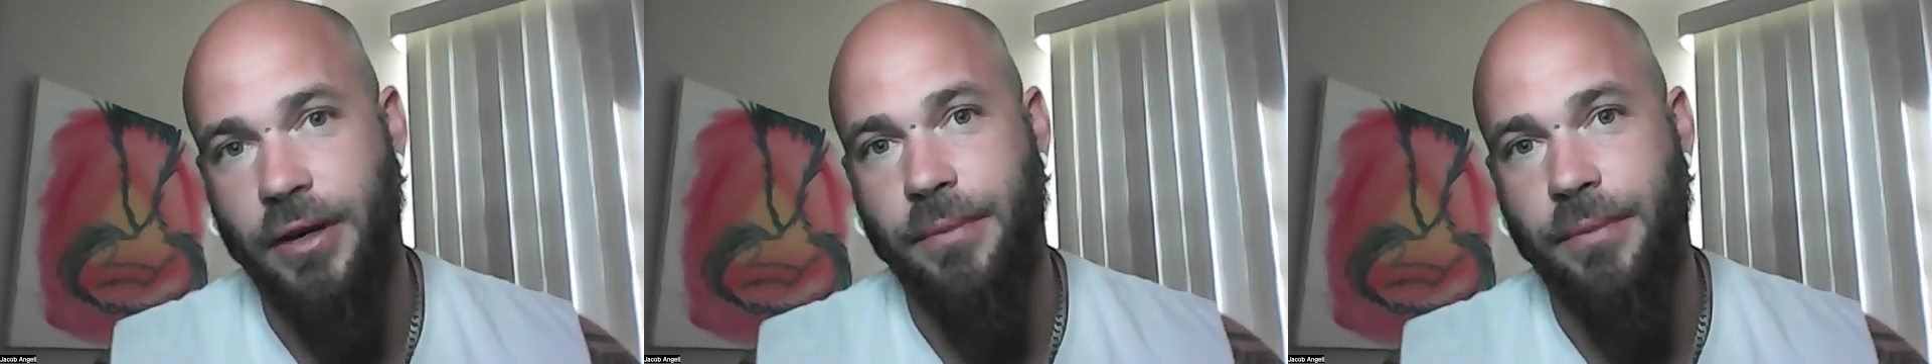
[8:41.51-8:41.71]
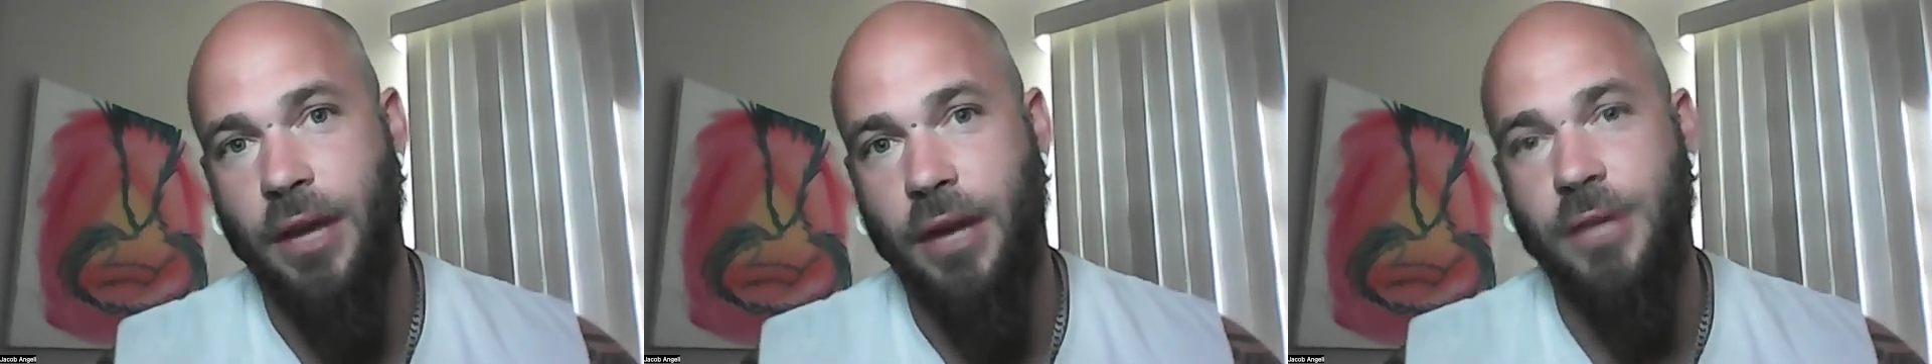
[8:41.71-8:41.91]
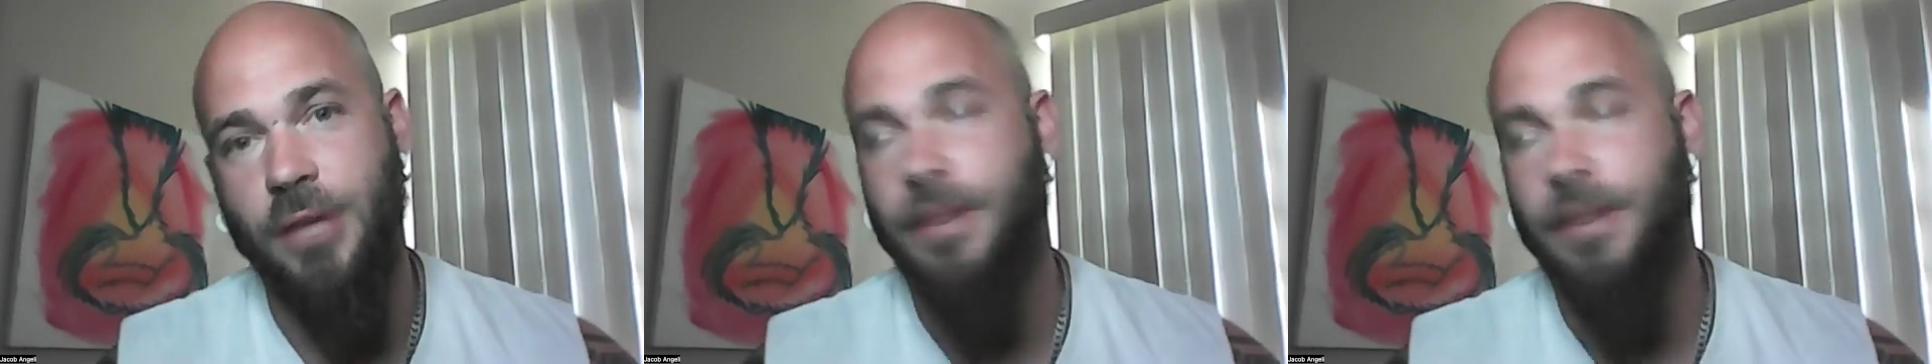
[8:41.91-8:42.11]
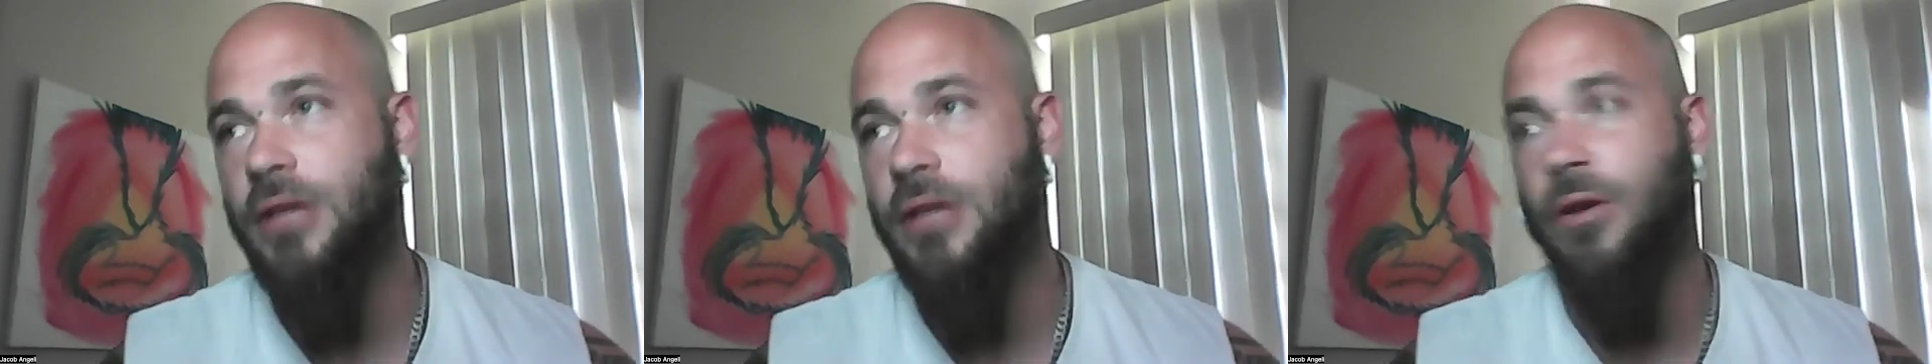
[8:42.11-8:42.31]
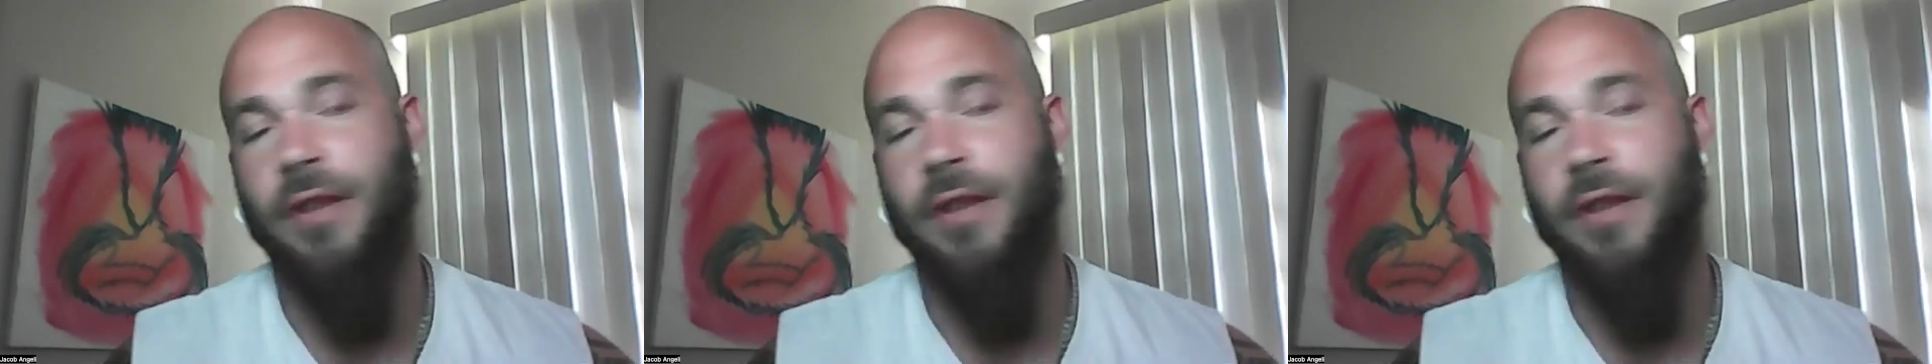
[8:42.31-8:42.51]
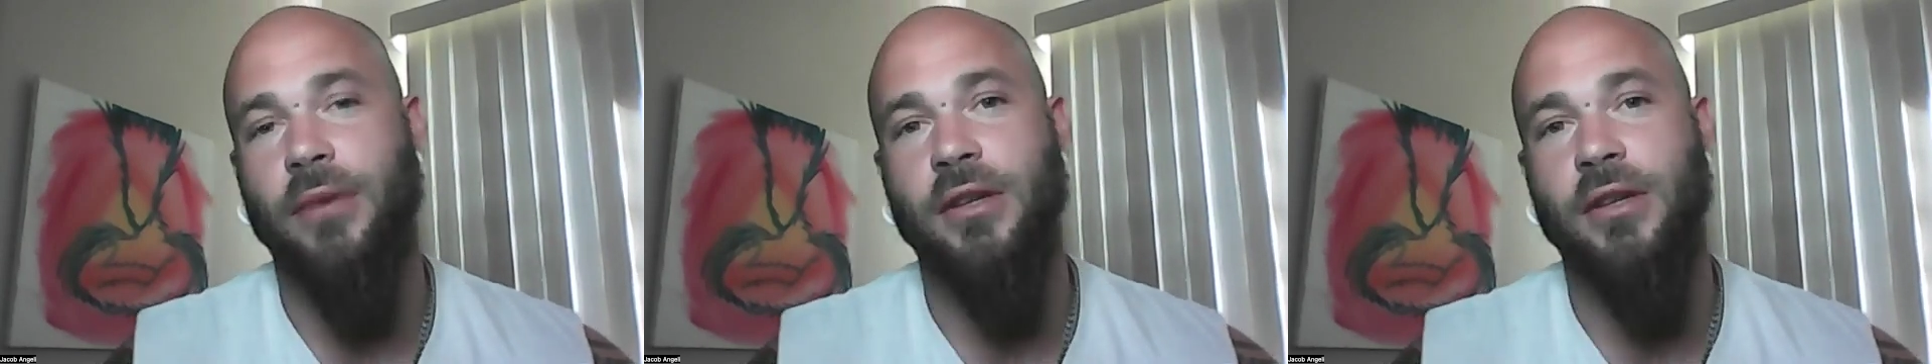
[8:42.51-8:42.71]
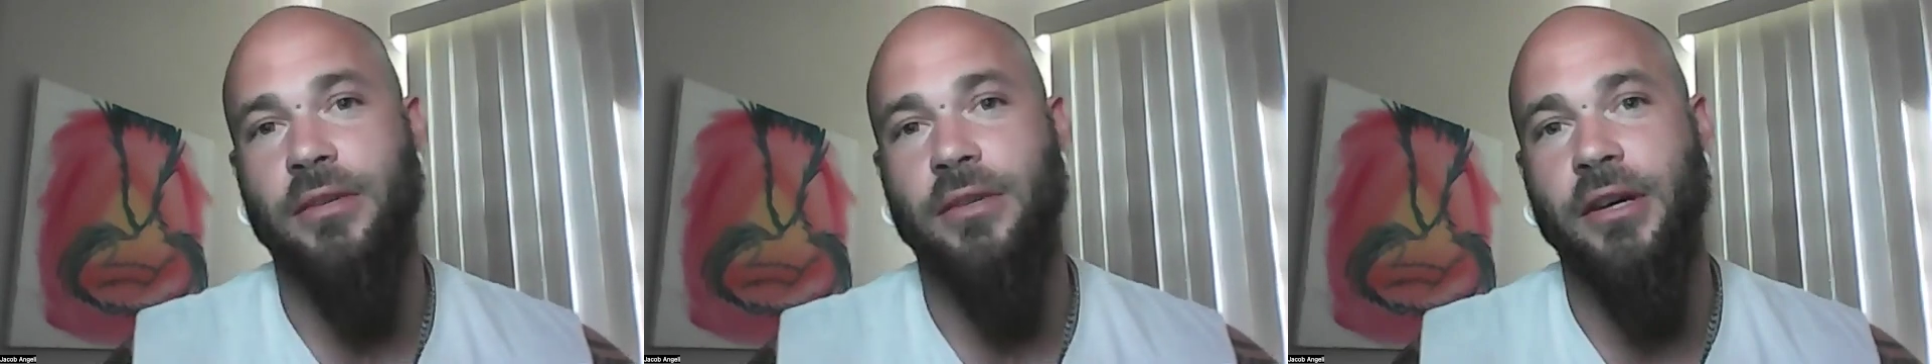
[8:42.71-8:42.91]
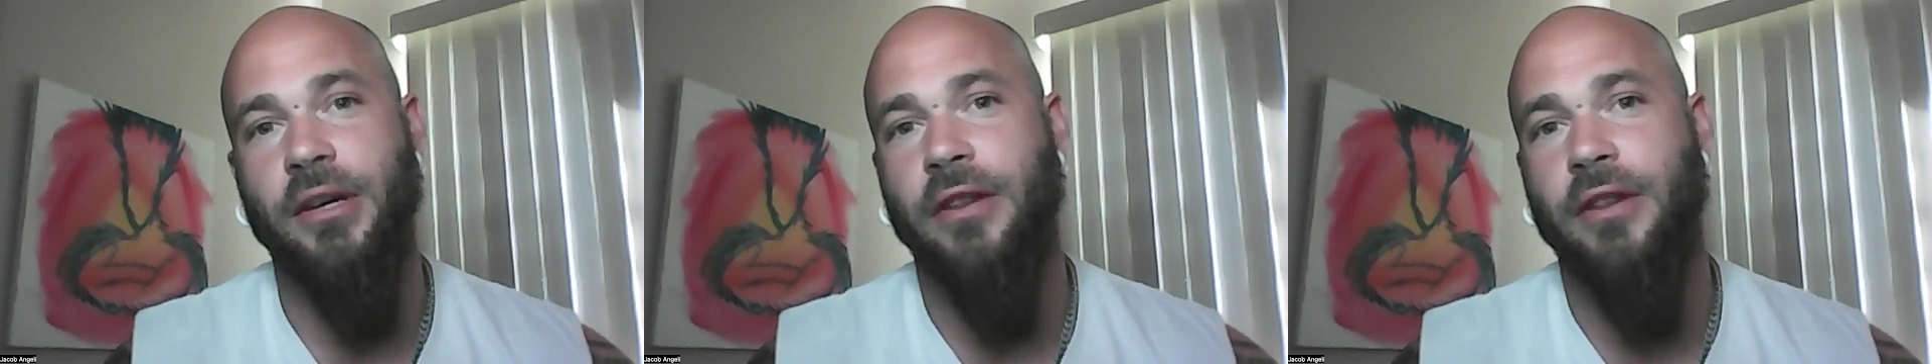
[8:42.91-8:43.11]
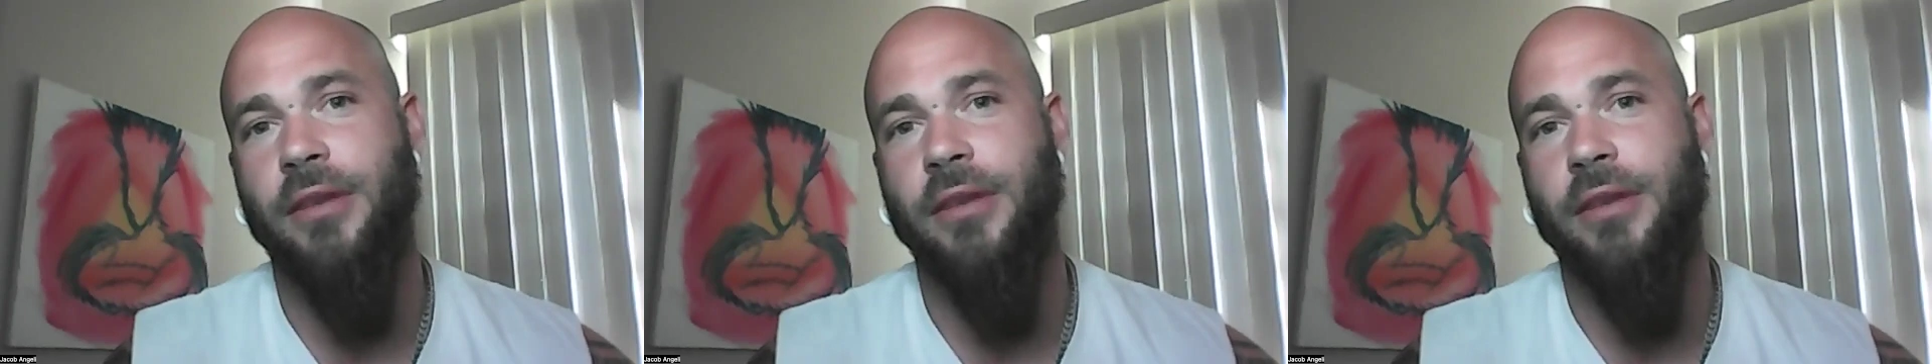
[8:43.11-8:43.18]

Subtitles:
and us being told that it wasn't real,